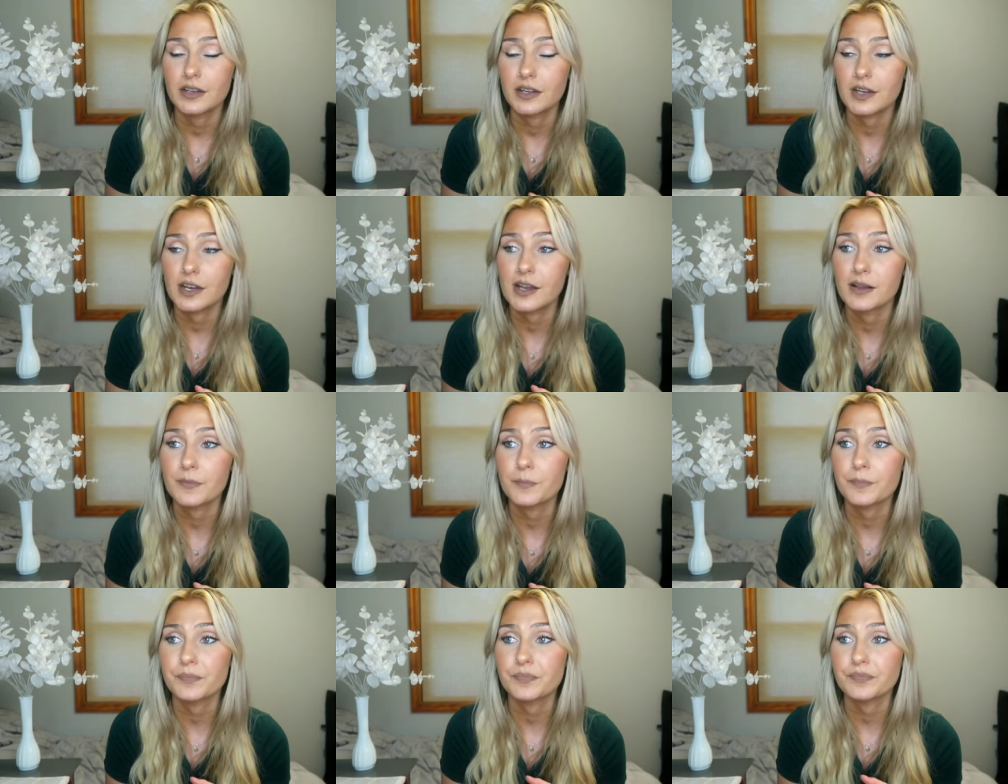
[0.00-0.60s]

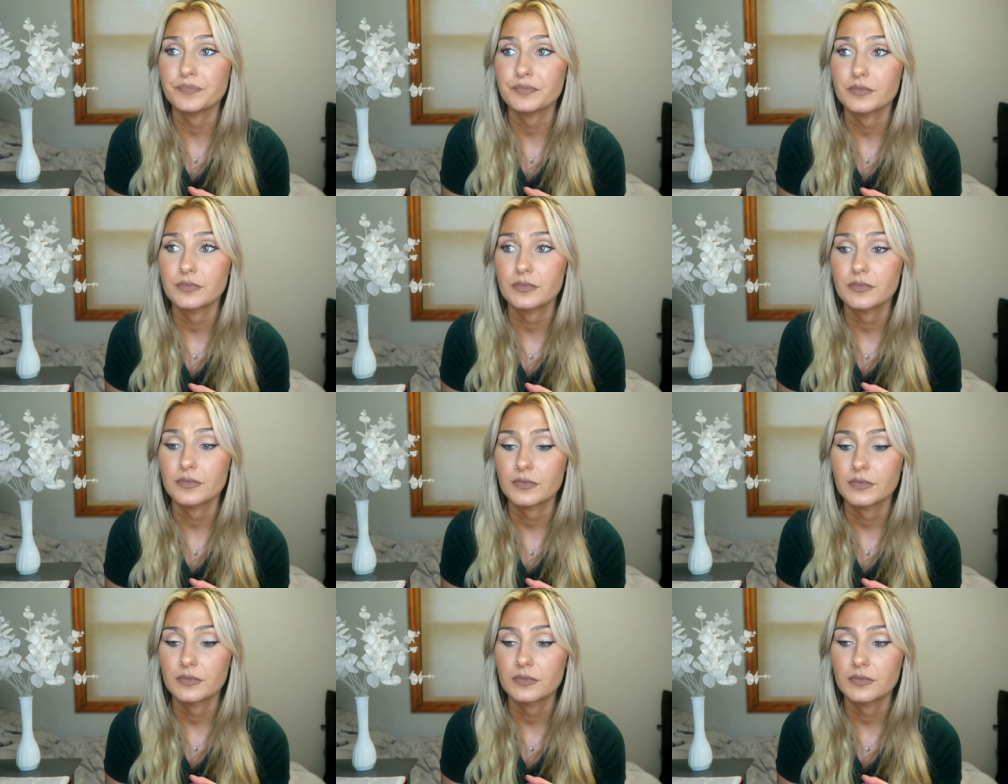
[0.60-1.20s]
Um,
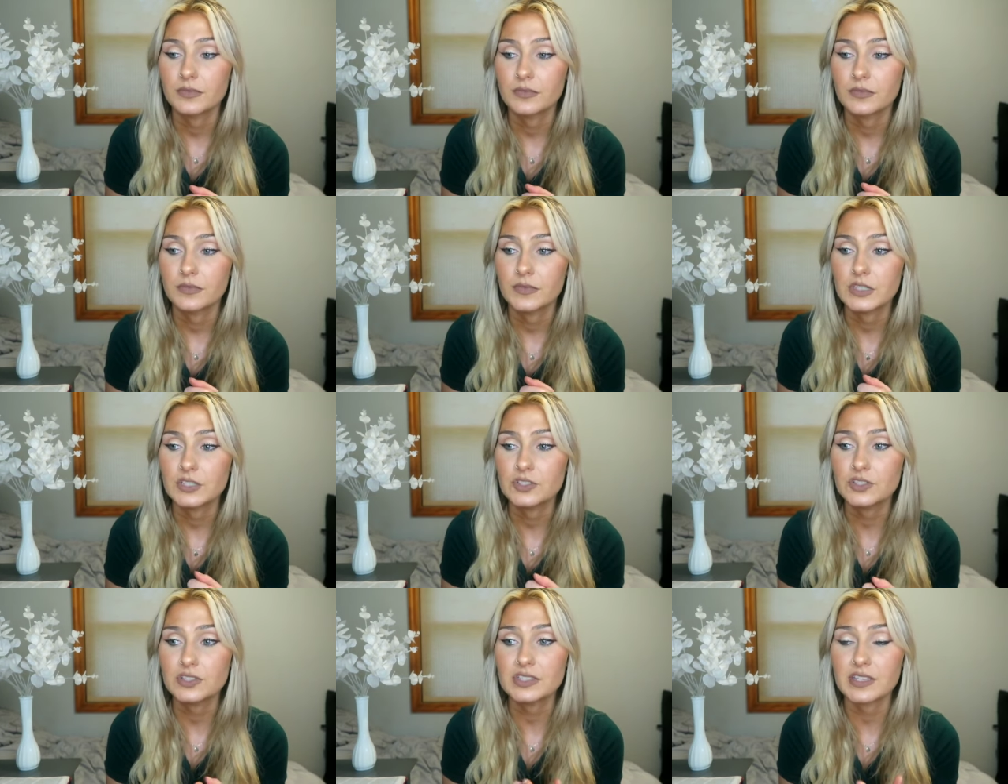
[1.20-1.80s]

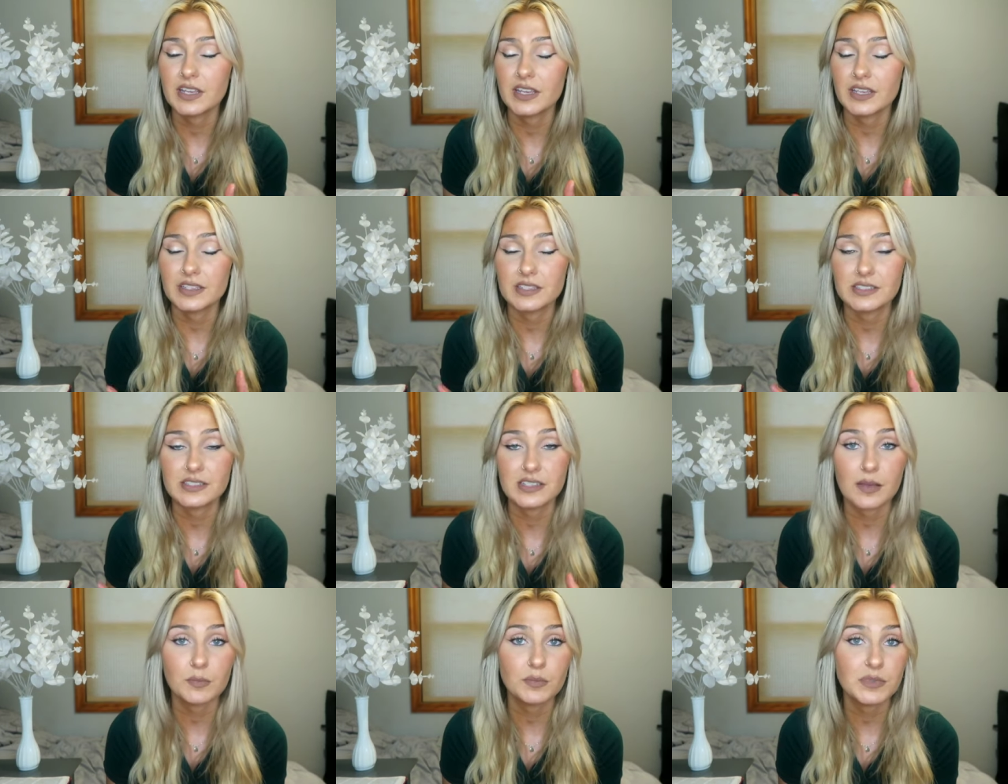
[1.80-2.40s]
just
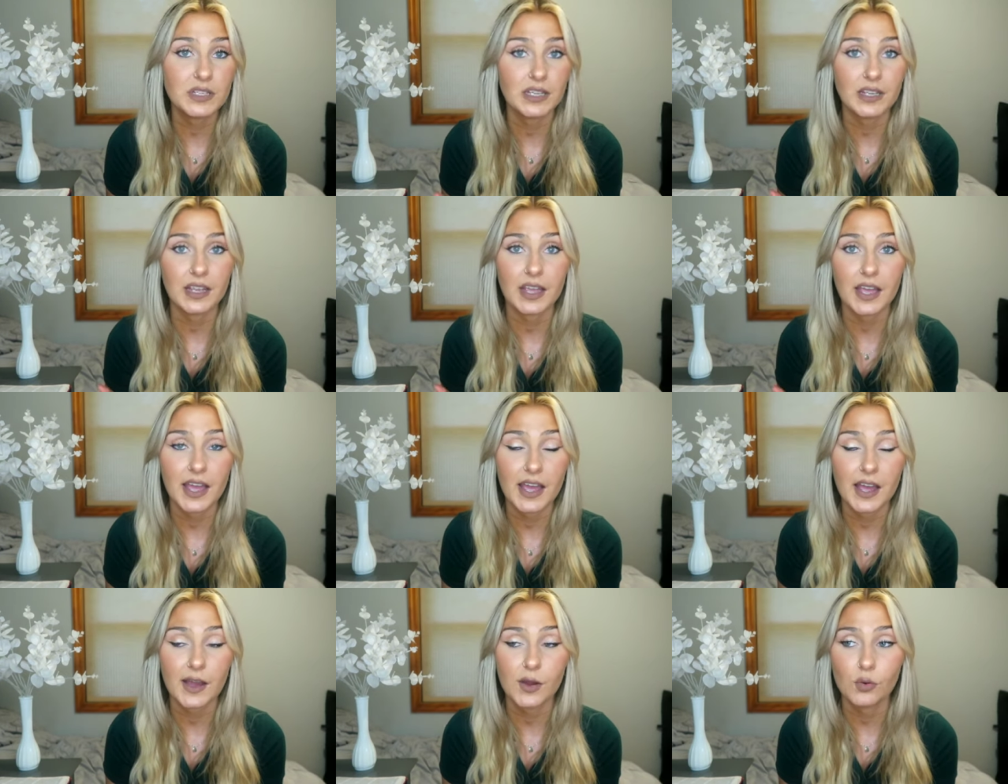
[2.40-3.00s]
accepting
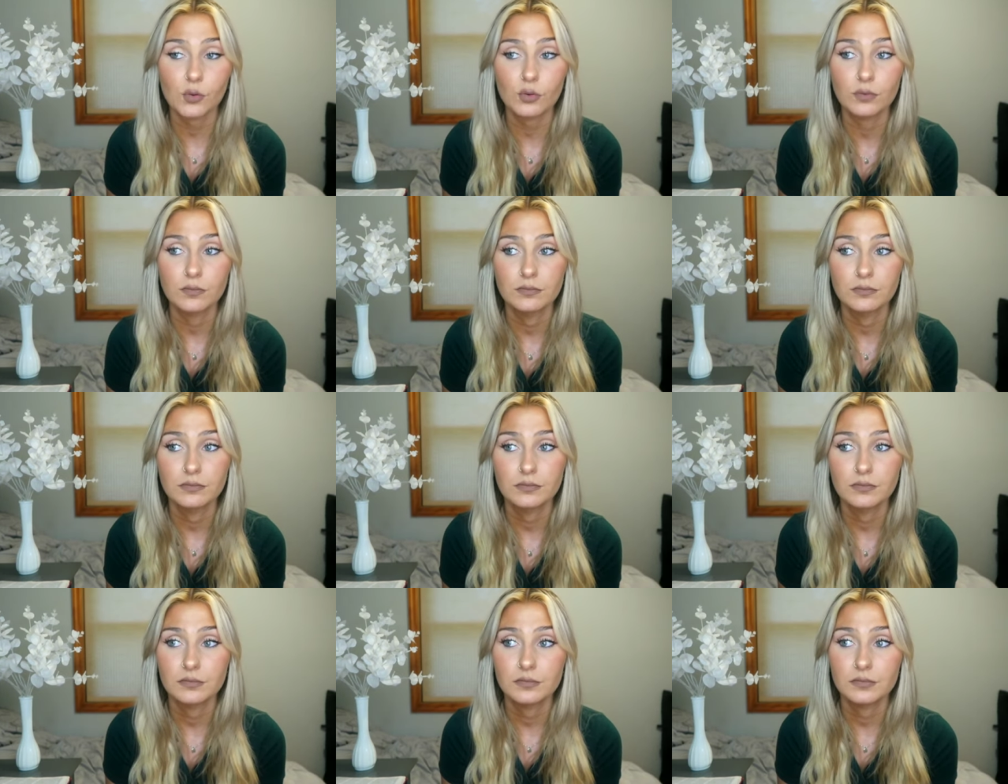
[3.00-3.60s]
how
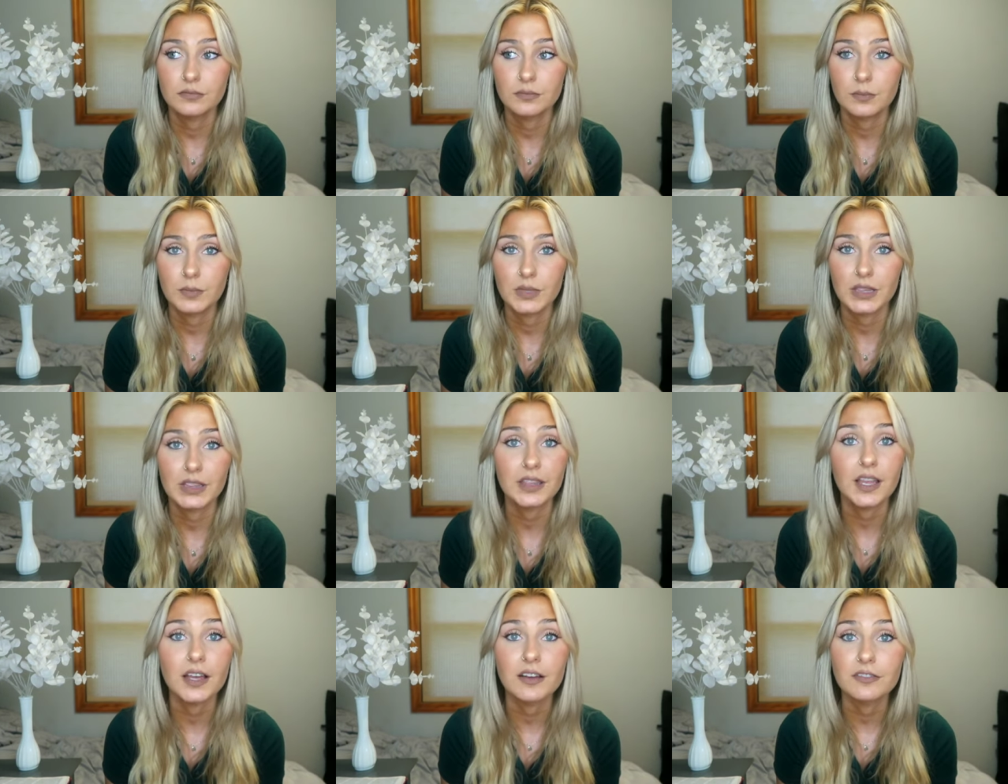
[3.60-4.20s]

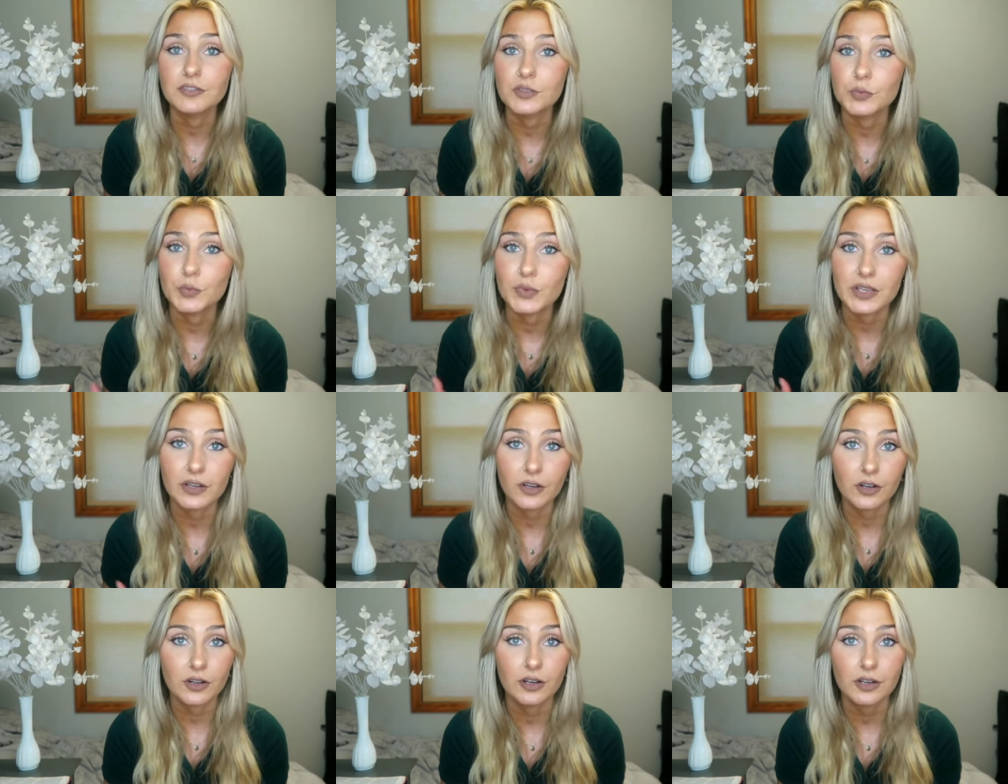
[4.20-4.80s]
loved
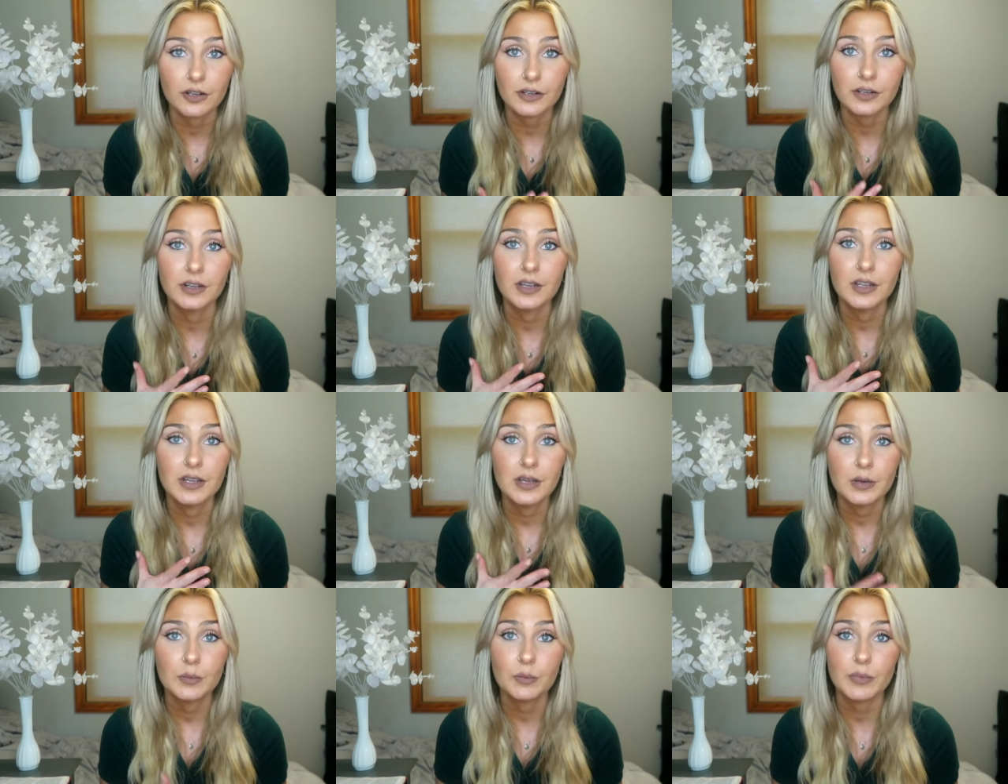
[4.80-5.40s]
we are
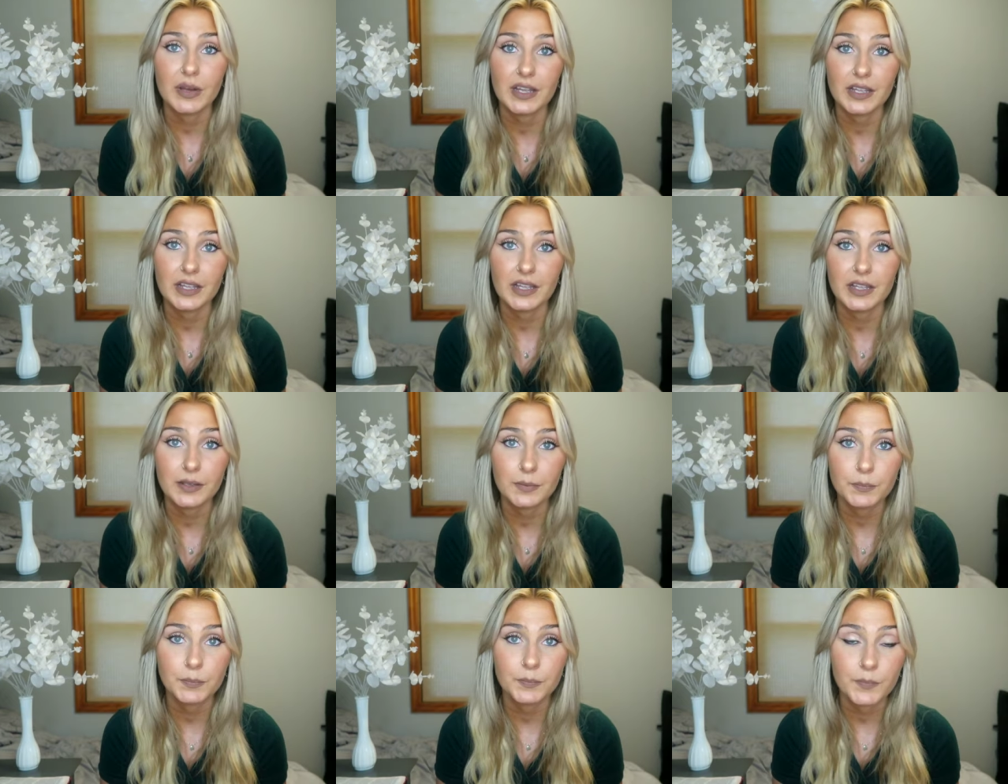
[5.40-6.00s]
by
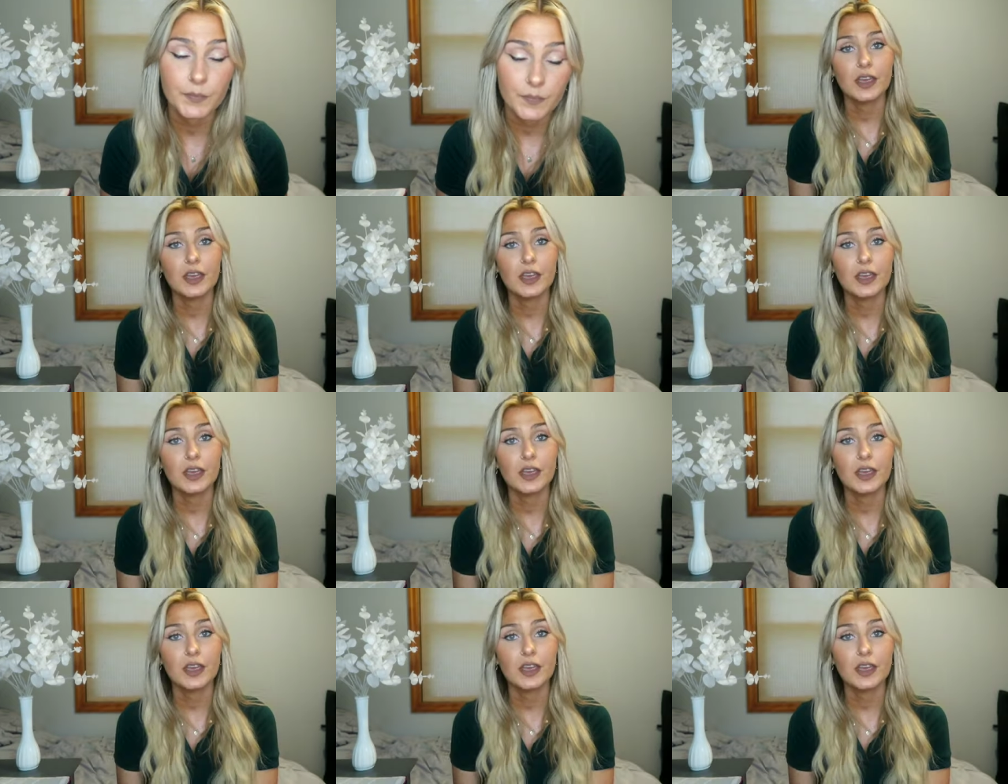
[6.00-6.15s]
him.